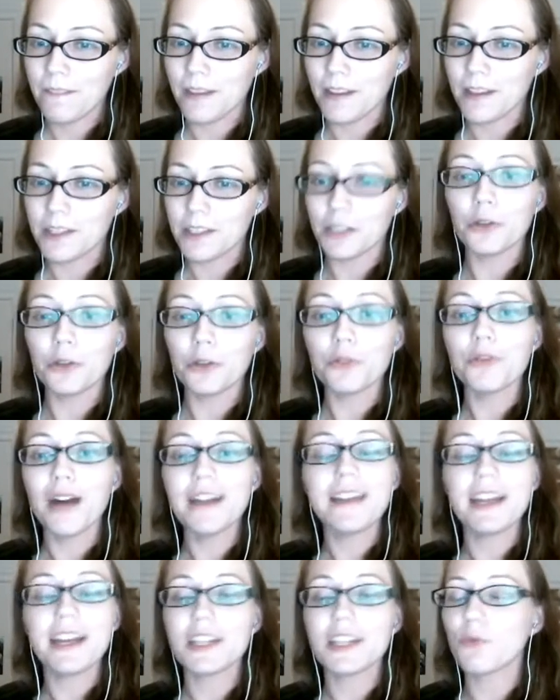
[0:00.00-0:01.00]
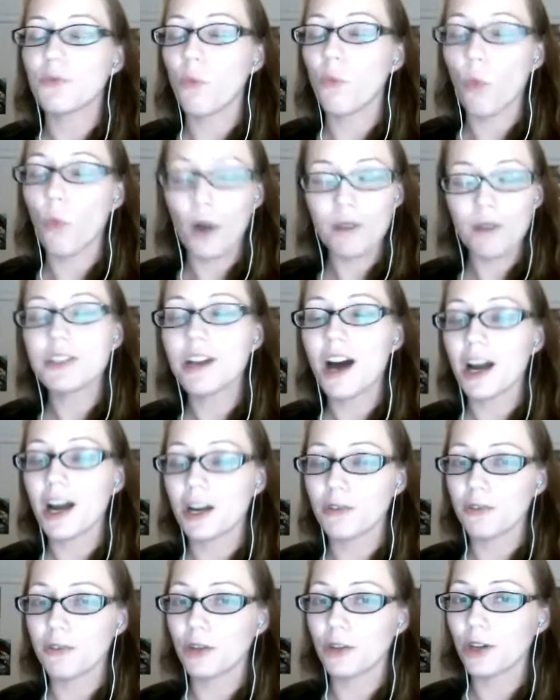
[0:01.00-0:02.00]
So you'll find that it's one
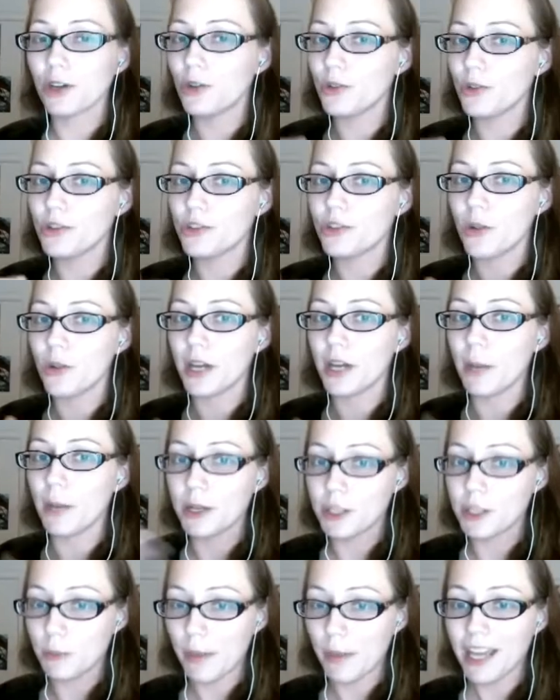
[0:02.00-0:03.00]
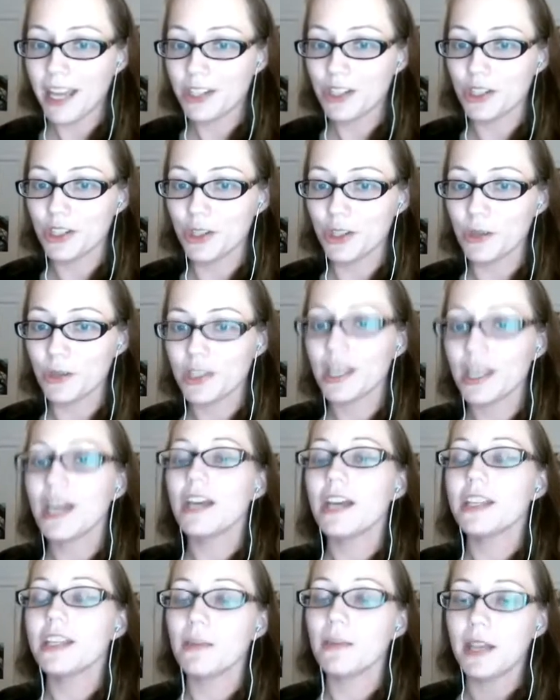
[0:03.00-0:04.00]
photographer who's doing a bunch of paid shoots,
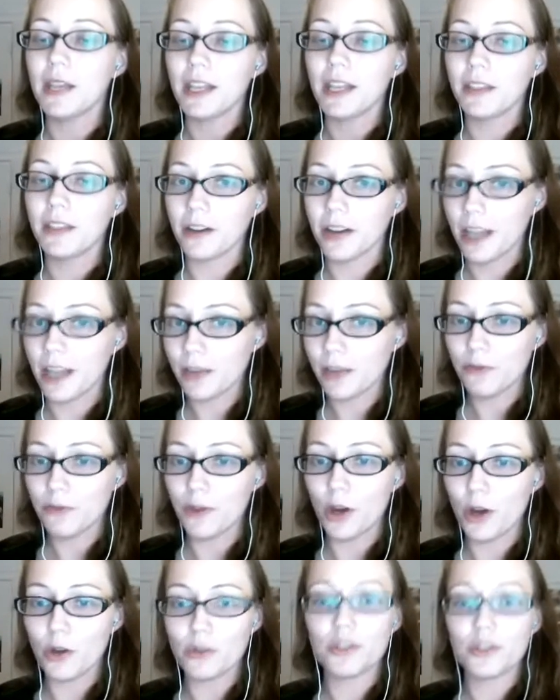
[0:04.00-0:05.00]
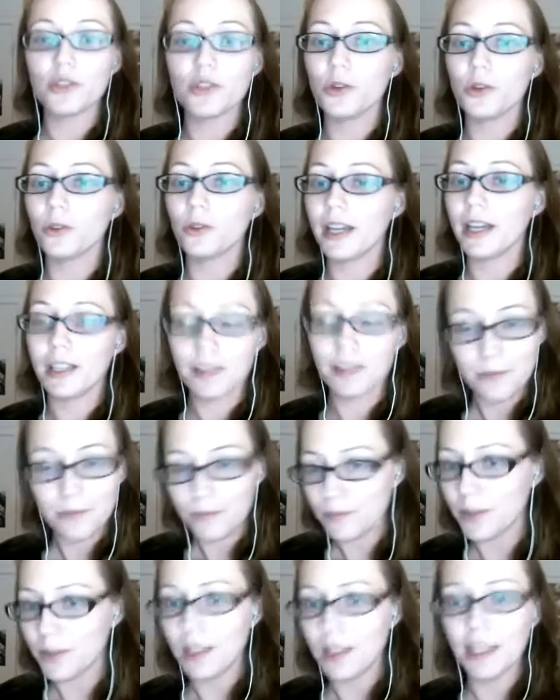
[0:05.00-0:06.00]
submitting their info to like
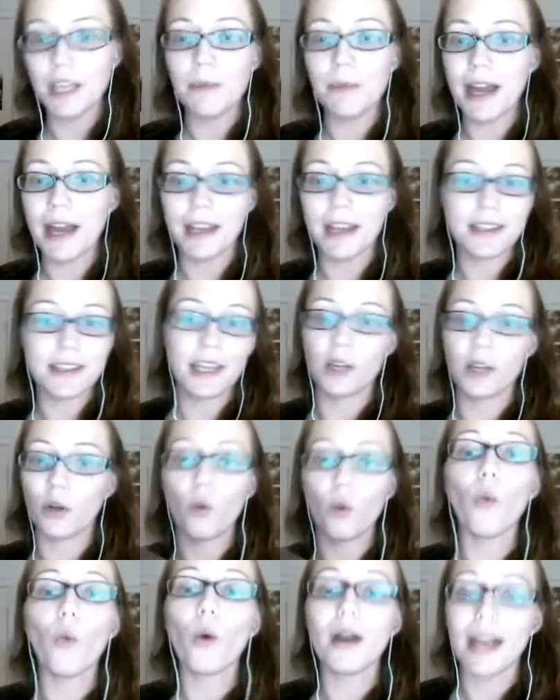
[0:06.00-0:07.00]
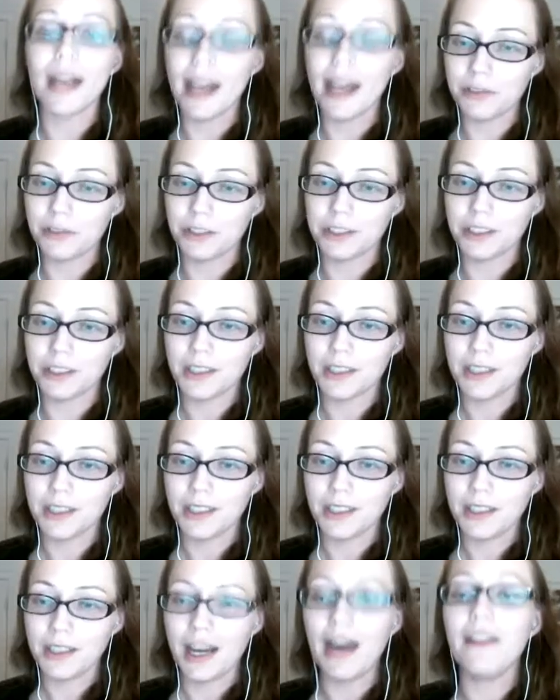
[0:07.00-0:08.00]
eMagazine or whatever.
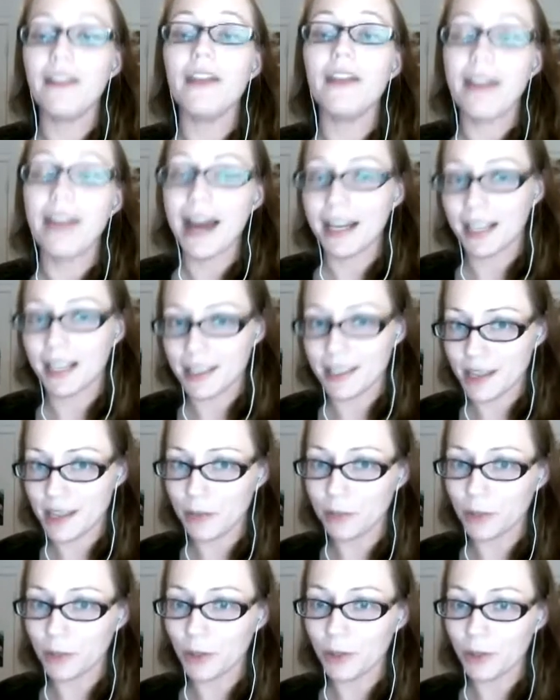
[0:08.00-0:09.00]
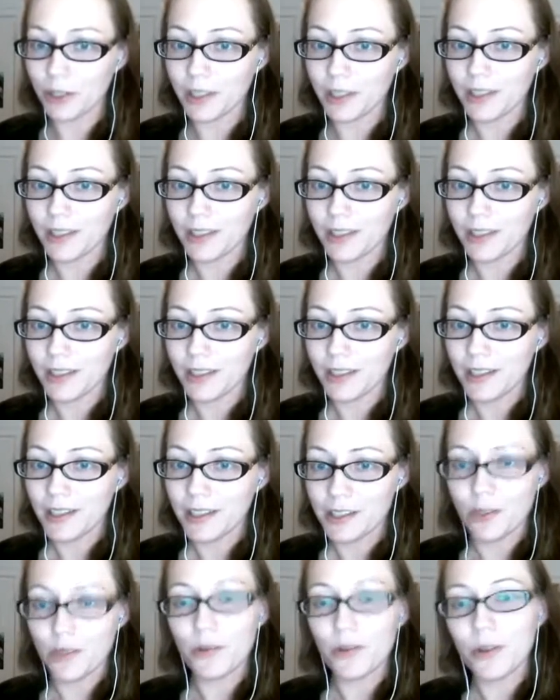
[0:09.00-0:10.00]
And then that gets uploaded.
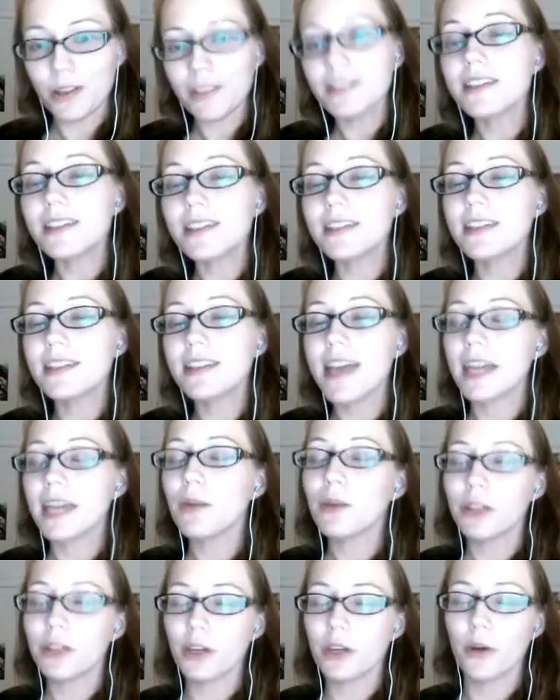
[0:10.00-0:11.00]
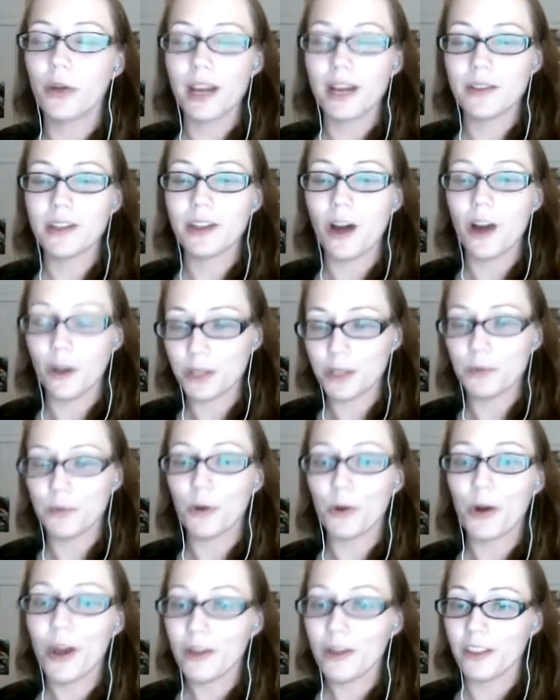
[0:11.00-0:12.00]
So take it with a grain of salt, because
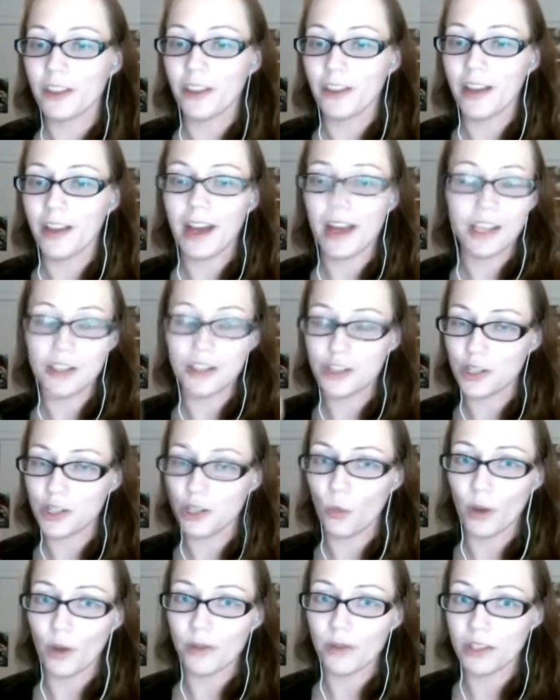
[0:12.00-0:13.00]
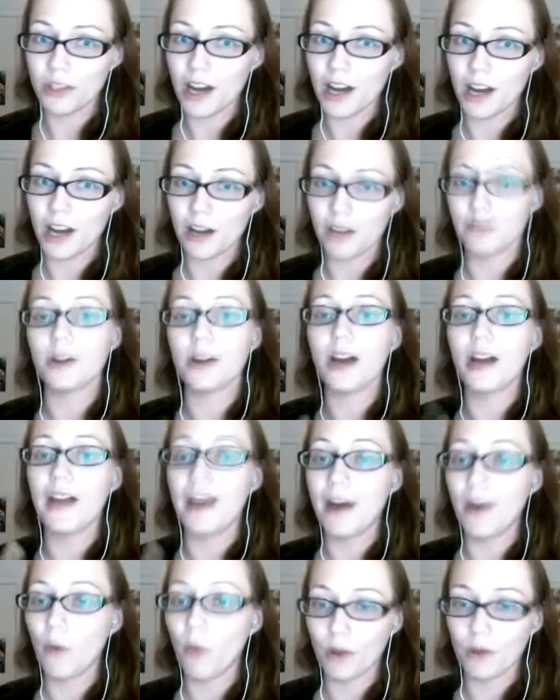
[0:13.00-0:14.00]
more often than not, it's just one photographer and
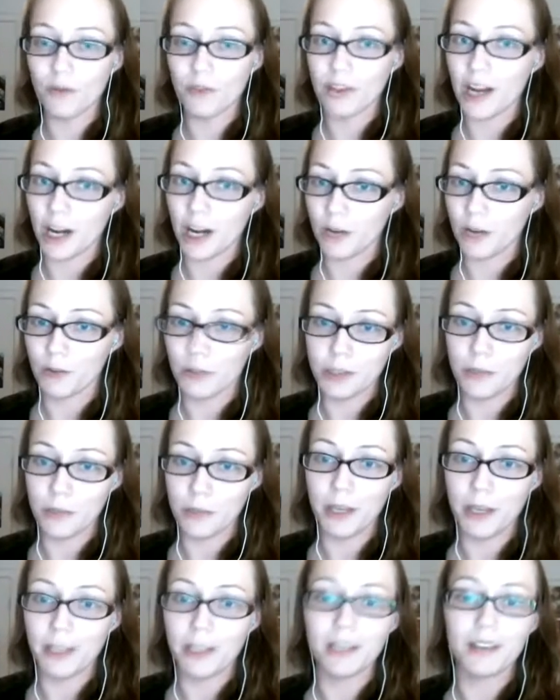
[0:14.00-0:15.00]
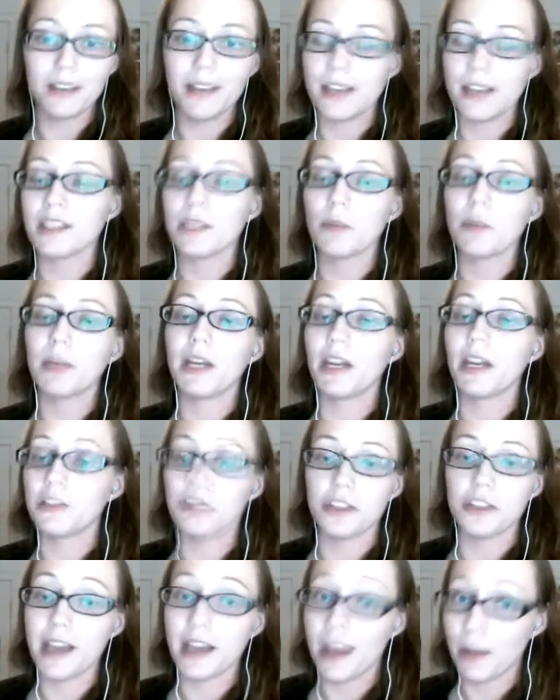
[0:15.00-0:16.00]
that one photographer's opinion that somebody else
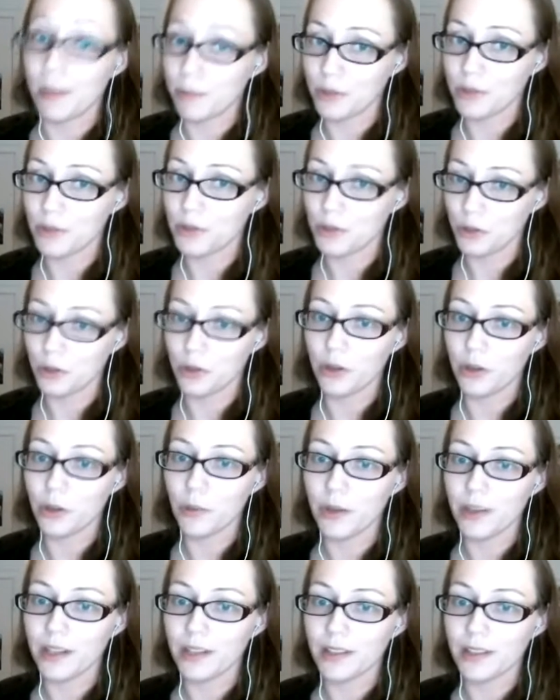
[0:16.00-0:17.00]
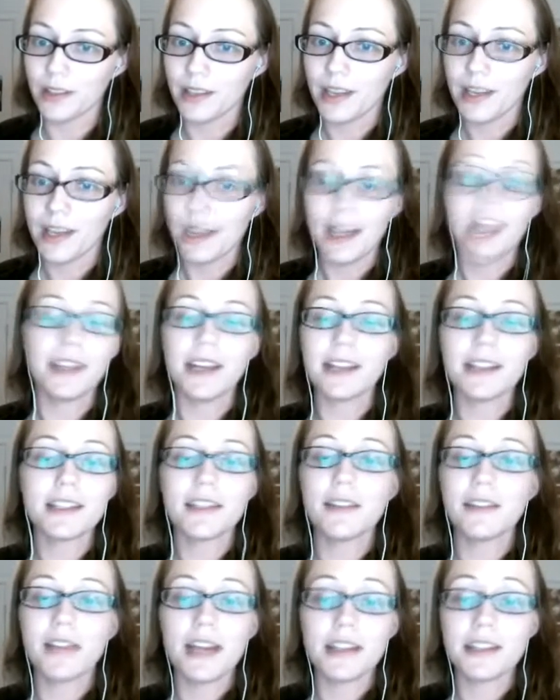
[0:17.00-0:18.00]
just happened to agree with. It doesn't
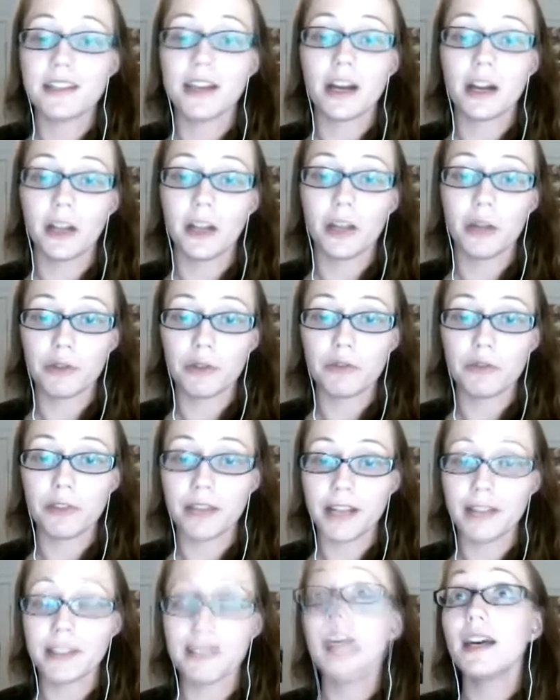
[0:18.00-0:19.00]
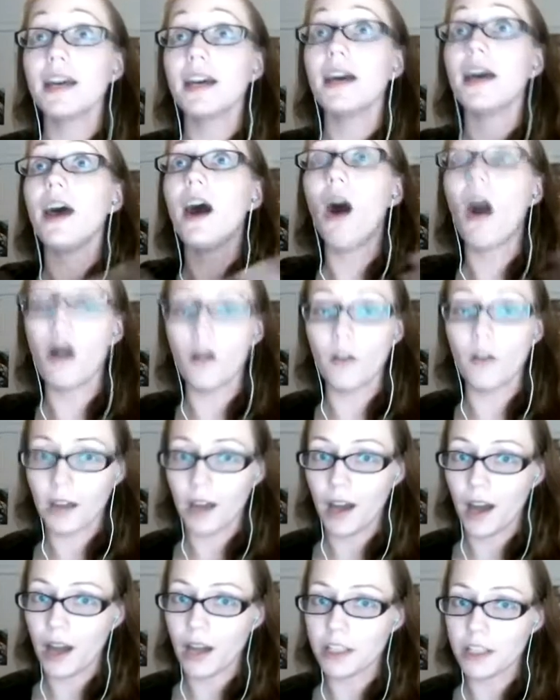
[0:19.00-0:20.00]
necessarily reflect all the
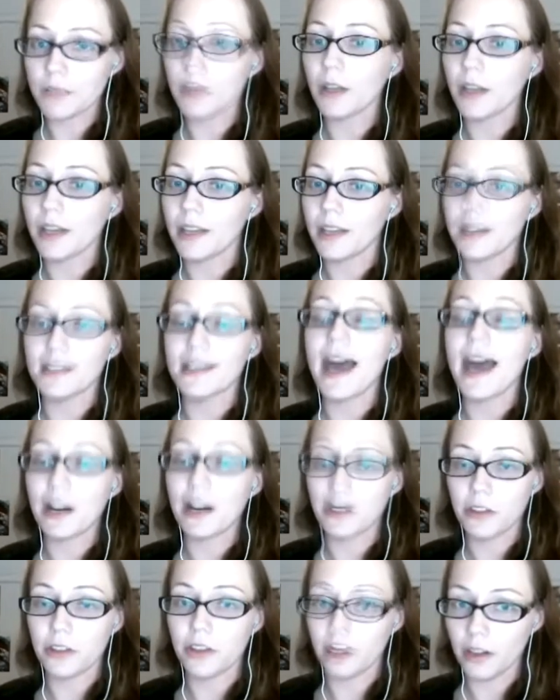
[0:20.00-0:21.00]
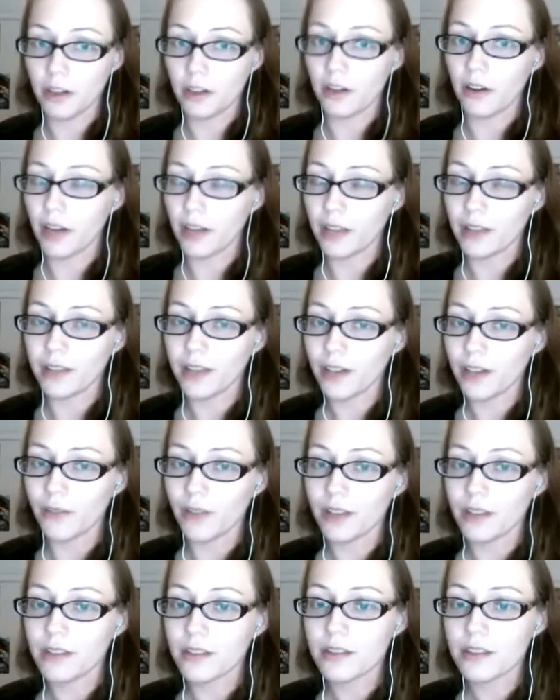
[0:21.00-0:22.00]
cosplay that's actually occurring at that
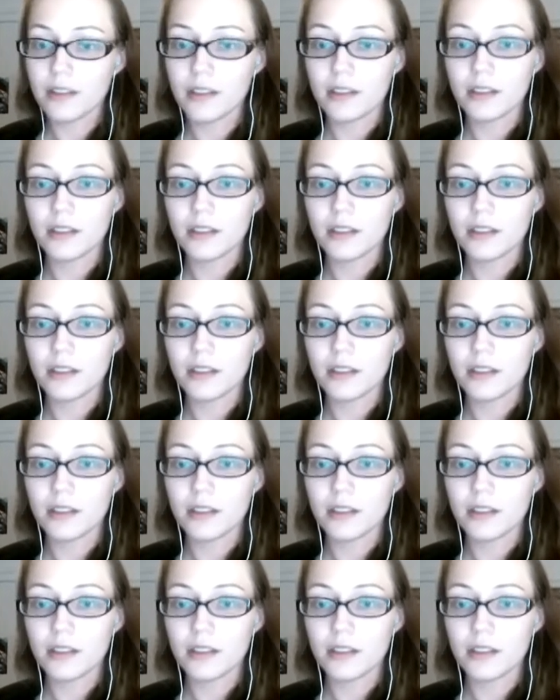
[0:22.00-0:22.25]
event.